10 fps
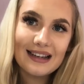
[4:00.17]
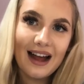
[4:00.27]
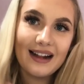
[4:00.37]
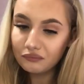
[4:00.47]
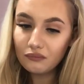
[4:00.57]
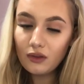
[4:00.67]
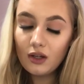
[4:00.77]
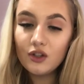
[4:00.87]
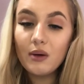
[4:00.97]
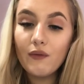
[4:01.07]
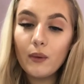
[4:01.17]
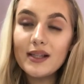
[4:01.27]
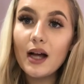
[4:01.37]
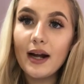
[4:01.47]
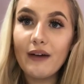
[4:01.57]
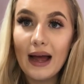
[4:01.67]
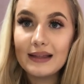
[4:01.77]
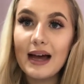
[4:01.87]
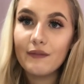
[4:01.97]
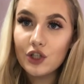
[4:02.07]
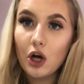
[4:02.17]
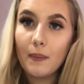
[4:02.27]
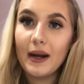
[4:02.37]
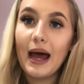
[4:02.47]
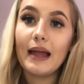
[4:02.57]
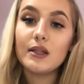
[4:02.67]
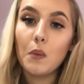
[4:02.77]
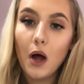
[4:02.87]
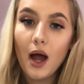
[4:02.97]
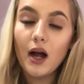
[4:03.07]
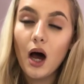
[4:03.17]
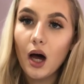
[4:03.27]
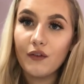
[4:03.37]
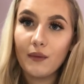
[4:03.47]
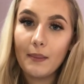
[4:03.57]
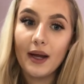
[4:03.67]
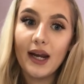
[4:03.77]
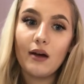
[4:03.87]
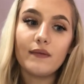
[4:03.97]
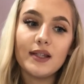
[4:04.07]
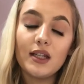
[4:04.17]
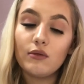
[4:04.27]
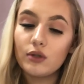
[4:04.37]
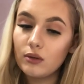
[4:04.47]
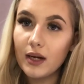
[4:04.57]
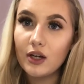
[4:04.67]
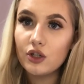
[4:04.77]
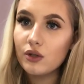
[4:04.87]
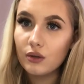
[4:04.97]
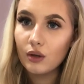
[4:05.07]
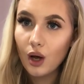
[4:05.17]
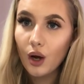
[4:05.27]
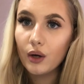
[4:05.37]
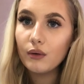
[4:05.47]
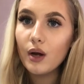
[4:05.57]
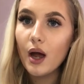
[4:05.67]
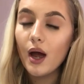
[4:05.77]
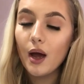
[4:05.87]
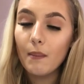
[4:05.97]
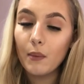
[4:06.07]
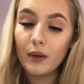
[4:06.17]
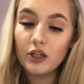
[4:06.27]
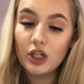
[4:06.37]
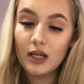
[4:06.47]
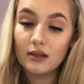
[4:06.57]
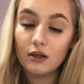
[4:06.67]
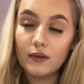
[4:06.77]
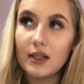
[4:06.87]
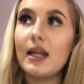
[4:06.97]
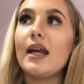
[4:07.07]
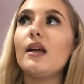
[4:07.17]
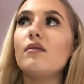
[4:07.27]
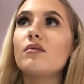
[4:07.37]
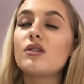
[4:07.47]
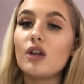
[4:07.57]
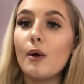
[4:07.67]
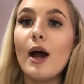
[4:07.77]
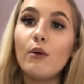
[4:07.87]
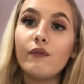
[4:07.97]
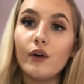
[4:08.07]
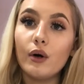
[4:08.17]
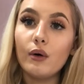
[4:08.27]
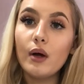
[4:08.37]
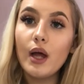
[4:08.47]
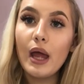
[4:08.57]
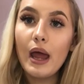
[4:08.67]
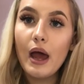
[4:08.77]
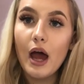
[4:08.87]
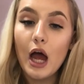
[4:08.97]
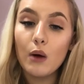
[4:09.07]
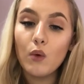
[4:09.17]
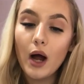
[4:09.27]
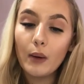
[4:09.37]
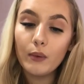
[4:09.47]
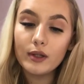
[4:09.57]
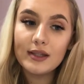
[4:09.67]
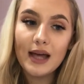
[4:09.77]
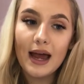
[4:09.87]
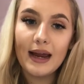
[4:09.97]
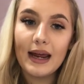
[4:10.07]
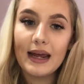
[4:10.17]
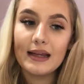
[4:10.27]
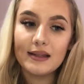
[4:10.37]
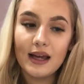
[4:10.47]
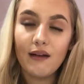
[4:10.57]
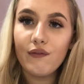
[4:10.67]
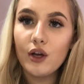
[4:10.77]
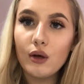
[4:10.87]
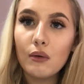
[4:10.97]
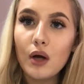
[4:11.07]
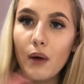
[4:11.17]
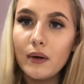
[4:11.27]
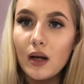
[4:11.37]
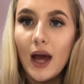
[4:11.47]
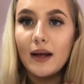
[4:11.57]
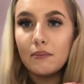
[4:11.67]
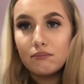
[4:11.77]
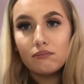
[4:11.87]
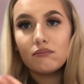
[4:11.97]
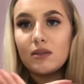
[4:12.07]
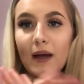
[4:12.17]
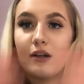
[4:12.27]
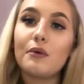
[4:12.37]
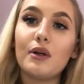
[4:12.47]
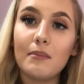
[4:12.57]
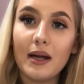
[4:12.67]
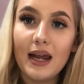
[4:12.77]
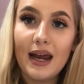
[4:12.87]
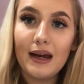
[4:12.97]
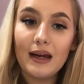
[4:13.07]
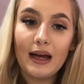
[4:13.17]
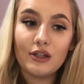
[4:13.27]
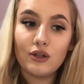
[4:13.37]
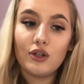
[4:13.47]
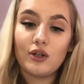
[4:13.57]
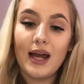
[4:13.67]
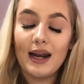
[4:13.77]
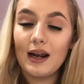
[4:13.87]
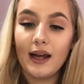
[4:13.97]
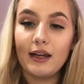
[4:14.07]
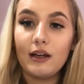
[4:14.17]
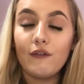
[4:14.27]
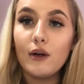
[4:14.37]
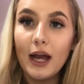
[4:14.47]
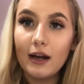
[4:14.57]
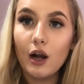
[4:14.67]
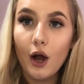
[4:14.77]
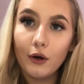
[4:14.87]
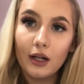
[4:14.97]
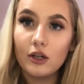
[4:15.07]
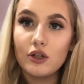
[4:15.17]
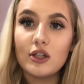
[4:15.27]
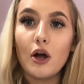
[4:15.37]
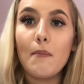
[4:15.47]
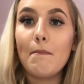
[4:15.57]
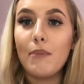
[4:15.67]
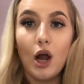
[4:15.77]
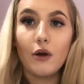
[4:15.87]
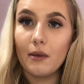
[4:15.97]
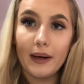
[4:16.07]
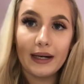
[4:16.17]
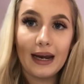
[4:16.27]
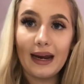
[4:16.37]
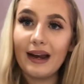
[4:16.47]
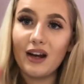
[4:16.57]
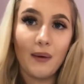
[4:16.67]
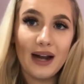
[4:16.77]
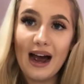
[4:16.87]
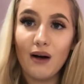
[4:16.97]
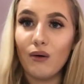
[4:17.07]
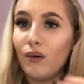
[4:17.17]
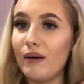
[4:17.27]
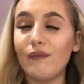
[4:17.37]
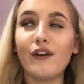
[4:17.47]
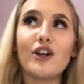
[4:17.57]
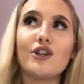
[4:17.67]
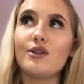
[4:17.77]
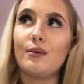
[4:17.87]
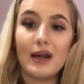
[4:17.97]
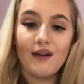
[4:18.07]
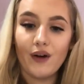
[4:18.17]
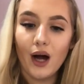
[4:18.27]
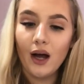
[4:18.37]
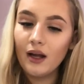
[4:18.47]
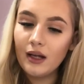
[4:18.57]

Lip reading: Like, so I've always kind of had to have a job and had to work hard for my money. Obviously you do get a student loan, which is obviously so helpful. What I would say is, if you go and like spend all your money as soon as you get it, like if you get your loan and then you just go blow your money going out or in freshers or whatever,